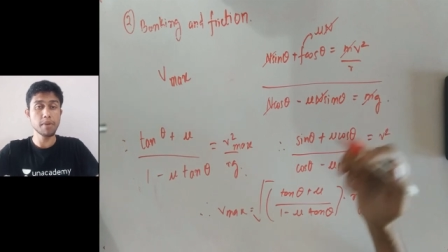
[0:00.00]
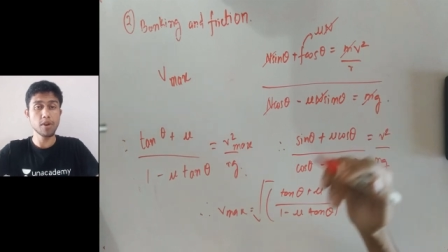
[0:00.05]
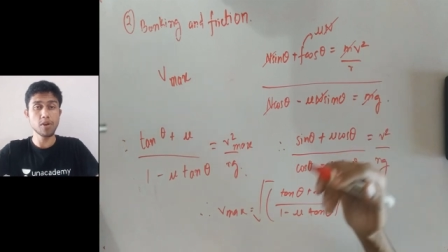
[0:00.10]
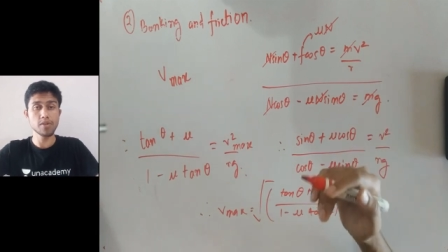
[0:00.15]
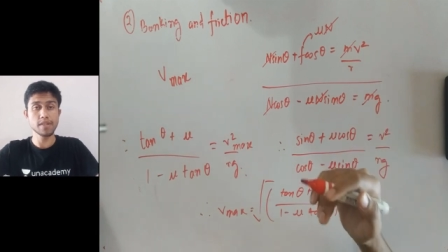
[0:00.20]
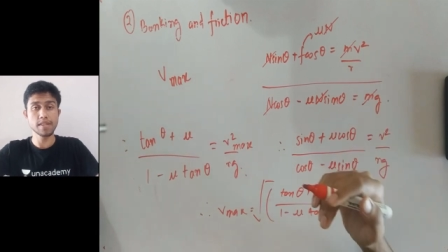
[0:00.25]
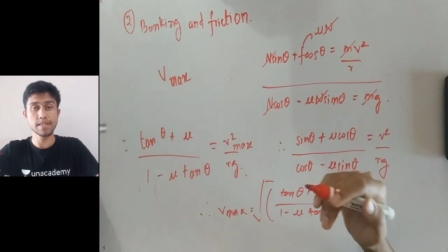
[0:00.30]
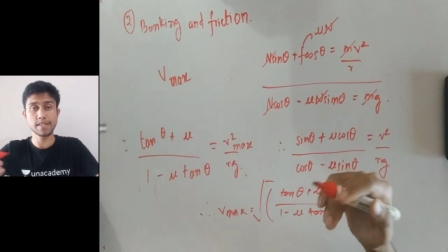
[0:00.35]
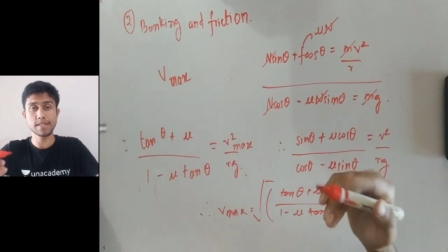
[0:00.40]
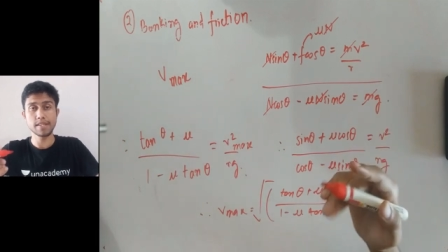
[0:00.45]

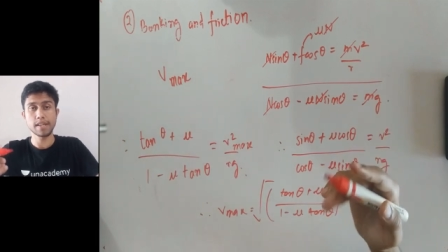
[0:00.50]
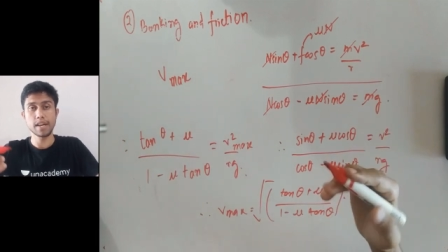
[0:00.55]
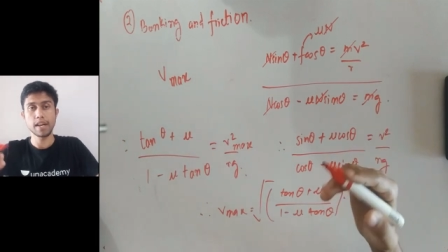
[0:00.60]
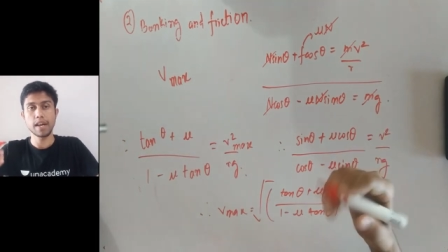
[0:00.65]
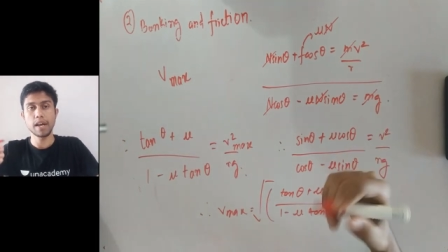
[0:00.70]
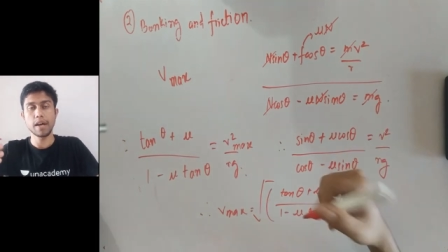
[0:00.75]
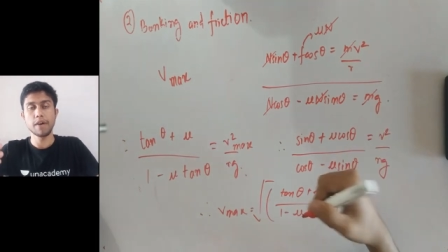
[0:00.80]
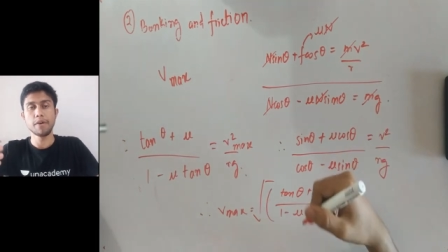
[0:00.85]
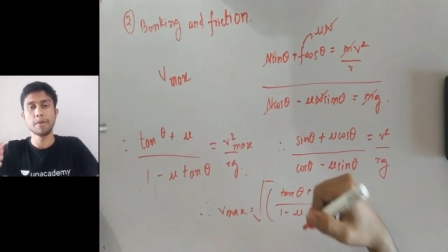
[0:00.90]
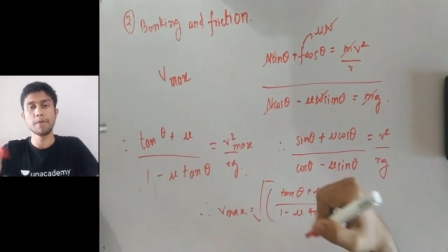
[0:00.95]
this
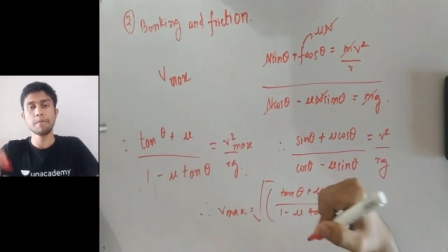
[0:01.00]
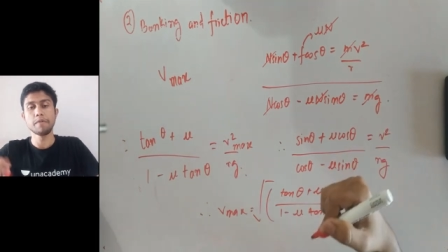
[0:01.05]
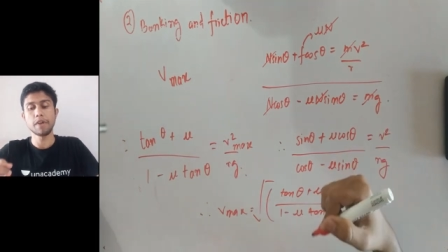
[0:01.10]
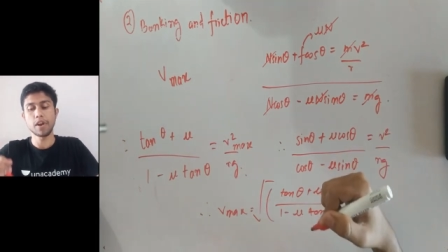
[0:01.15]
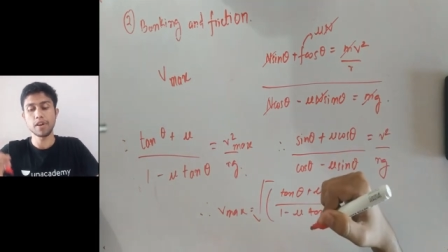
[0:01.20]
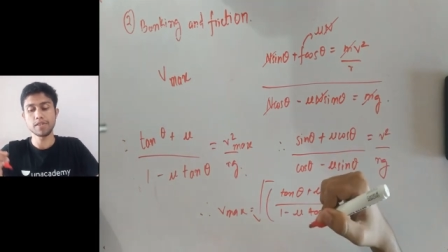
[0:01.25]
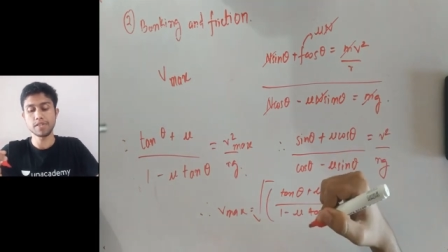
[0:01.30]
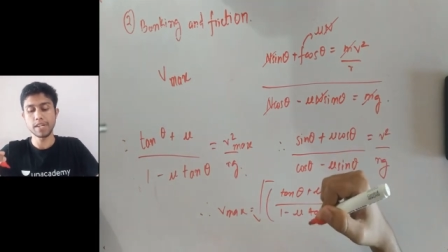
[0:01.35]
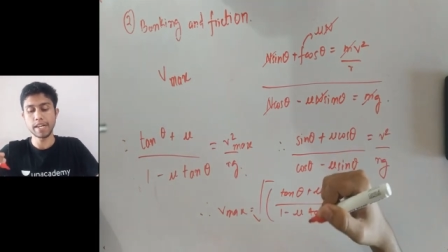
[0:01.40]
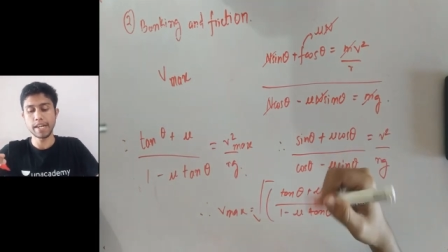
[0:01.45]

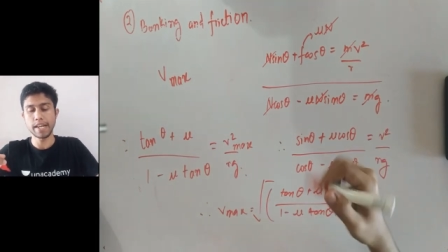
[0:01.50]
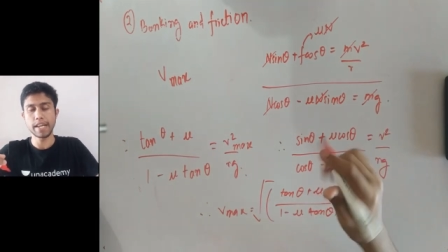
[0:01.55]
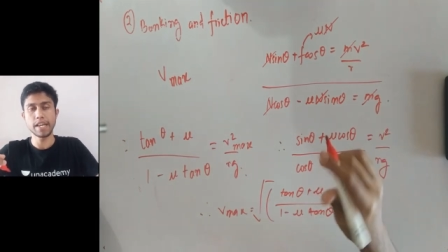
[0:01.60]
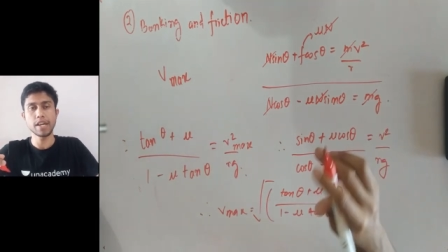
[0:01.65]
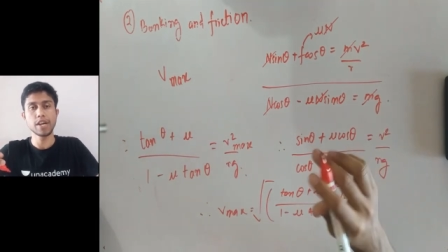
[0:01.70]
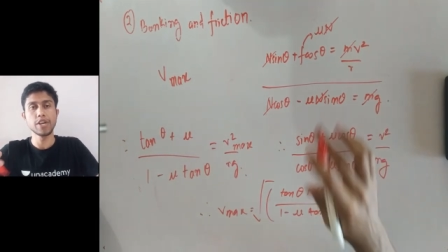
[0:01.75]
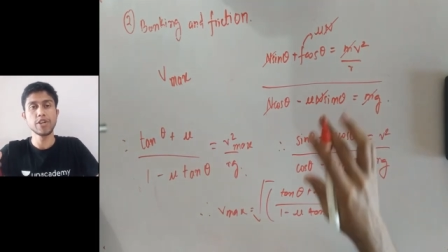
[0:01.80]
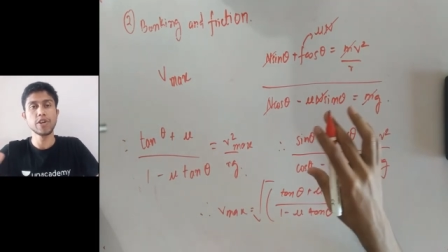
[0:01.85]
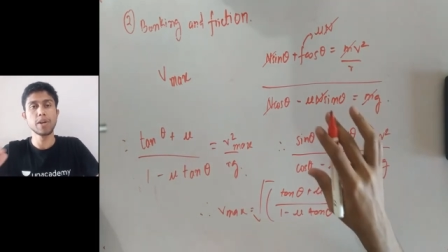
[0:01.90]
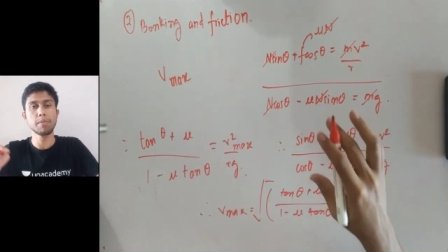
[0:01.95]
velocity,
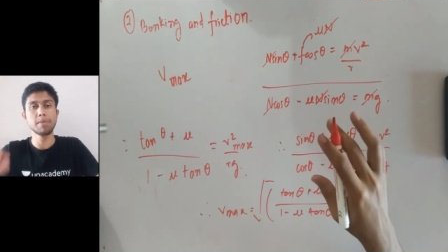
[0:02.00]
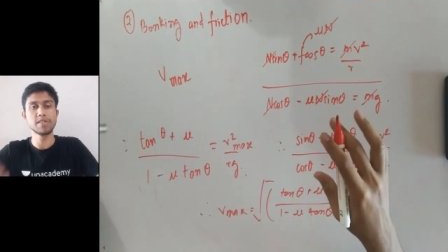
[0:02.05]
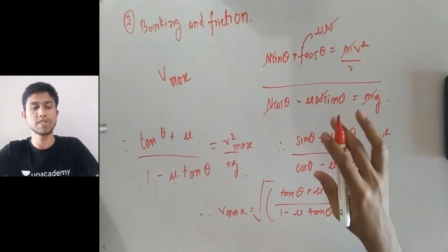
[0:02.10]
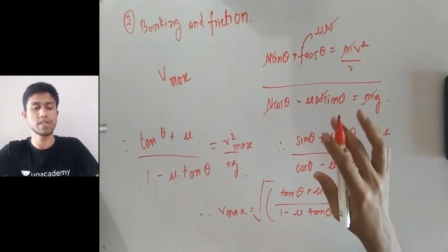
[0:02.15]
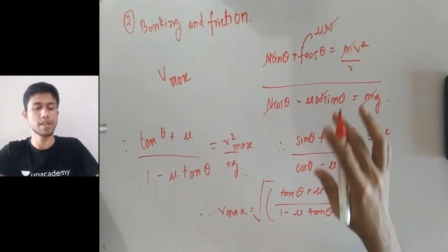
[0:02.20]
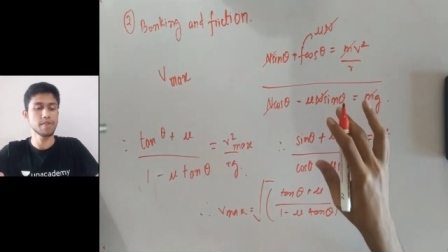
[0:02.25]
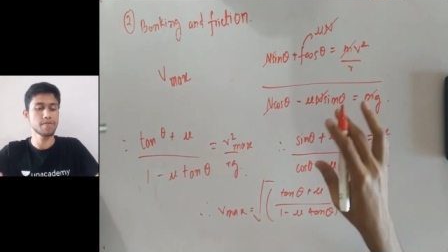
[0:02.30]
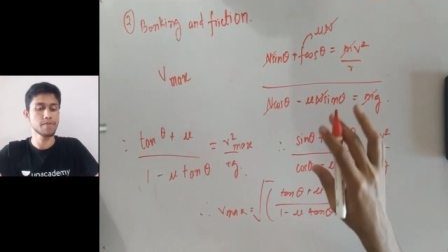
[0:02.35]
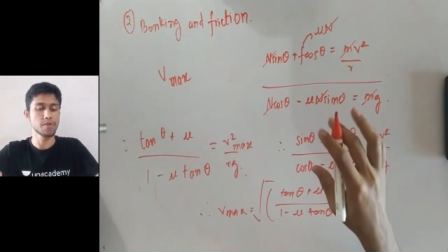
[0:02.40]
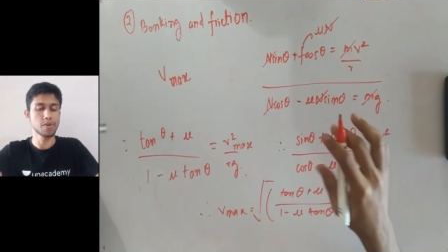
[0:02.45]
you will be
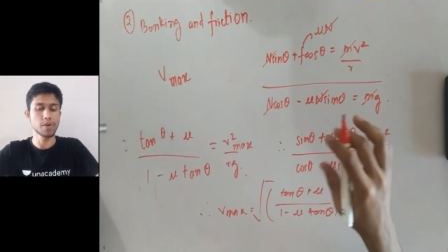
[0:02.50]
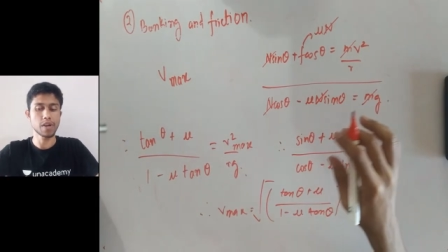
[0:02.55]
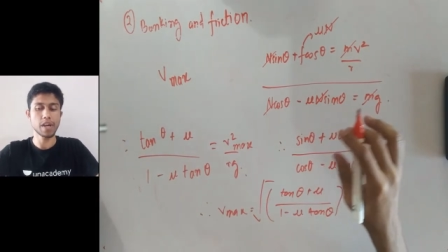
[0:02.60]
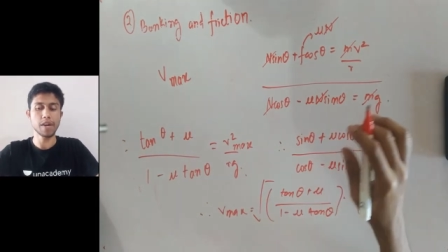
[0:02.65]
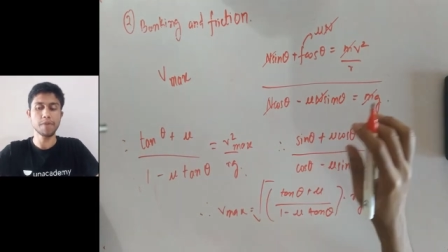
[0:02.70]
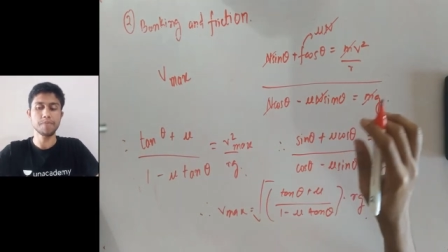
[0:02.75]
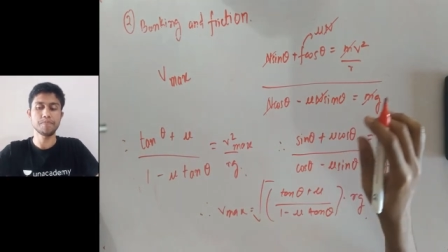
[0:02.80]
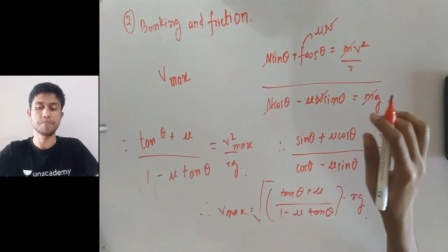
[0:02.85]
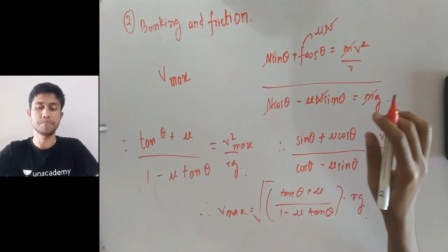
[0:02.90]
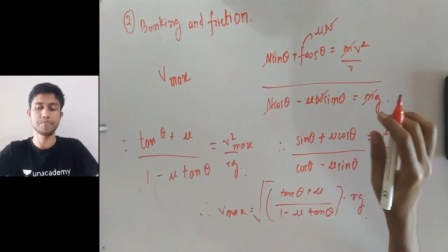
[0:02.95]
safe. Okay.